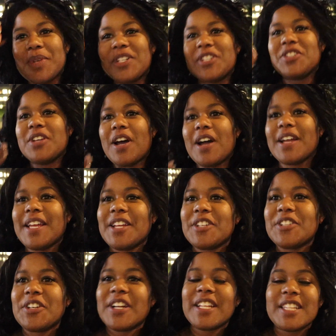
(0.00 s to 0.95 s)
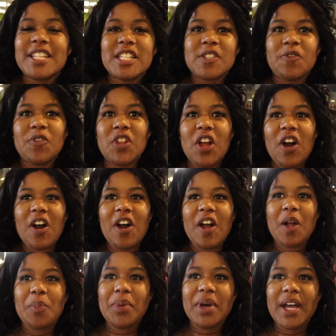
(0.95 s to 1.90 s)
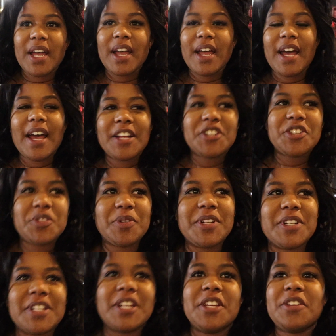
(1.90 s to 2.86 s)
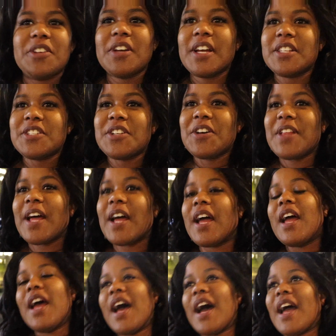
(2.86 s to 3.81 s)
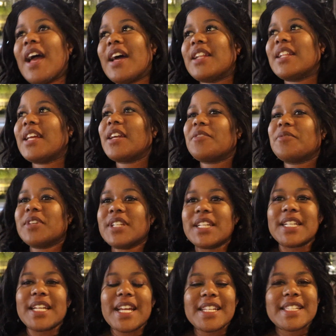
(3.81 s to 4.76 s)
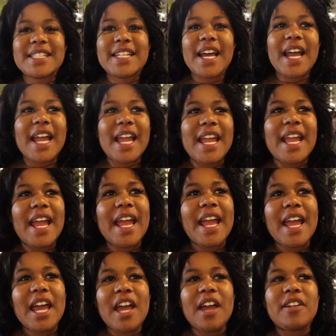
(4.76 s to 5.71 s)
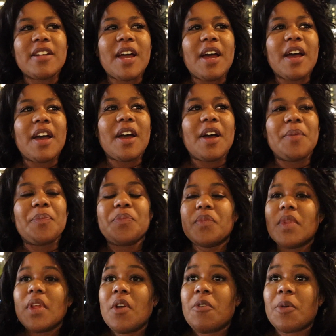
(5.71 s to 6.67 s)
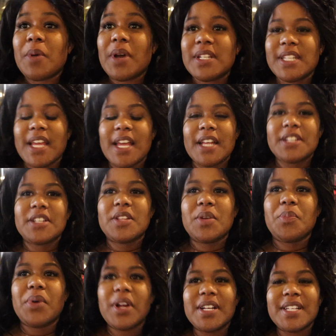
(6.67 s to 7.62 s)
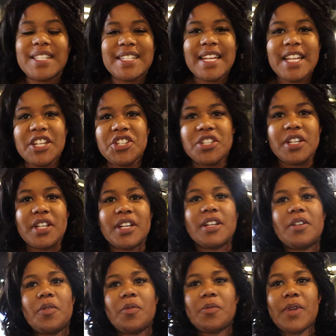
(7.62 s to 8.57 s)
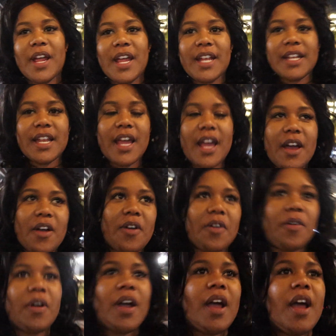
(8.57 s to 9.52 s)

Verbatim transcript: much talking during this vlog, but I just wanted to let you guys know that I had like a really nice night and um, we're about to head to the BART station right now.